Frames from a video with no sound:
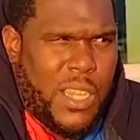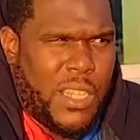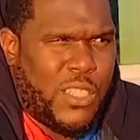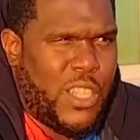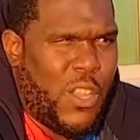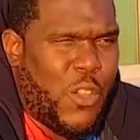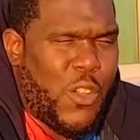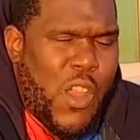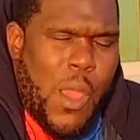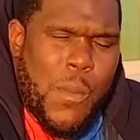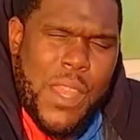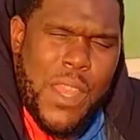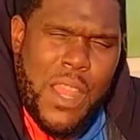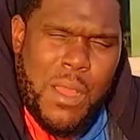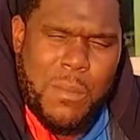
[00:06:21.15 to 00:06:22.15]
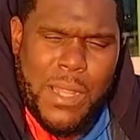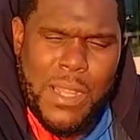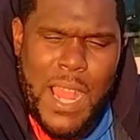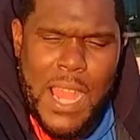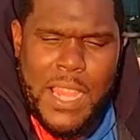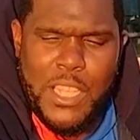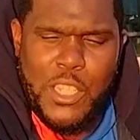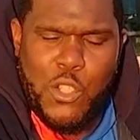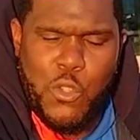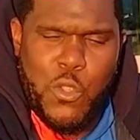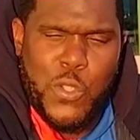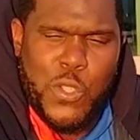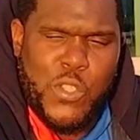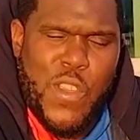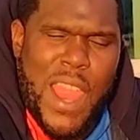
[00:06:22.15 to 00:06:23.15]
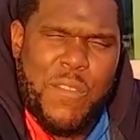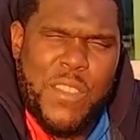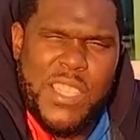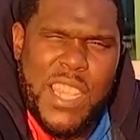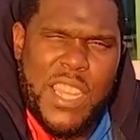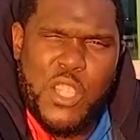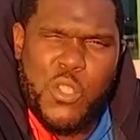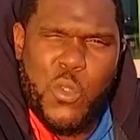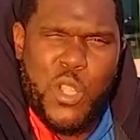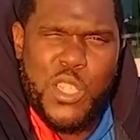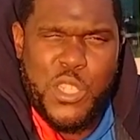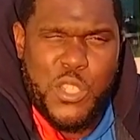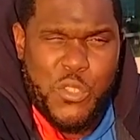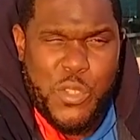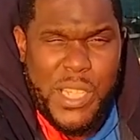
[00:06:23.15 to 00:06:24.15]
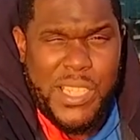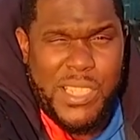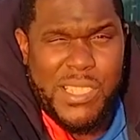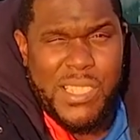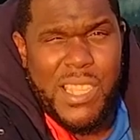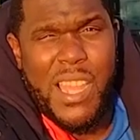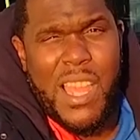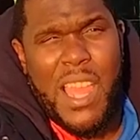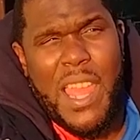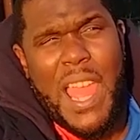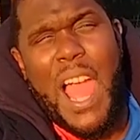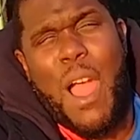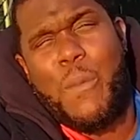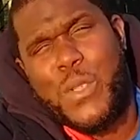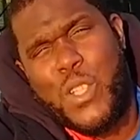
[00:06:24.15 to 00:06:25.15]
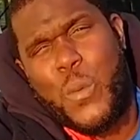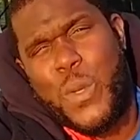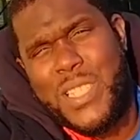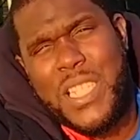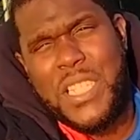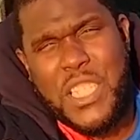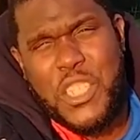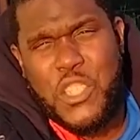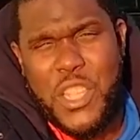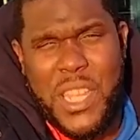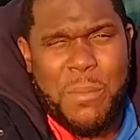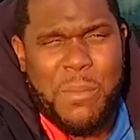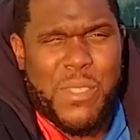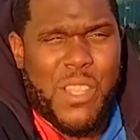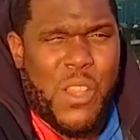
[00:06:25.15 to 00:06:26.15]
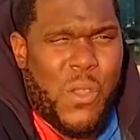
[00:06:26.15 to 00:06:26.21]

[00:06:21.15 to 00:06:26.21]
So coming up, a lot of these dudes was gravitated towards the streets. I was always in the gym, so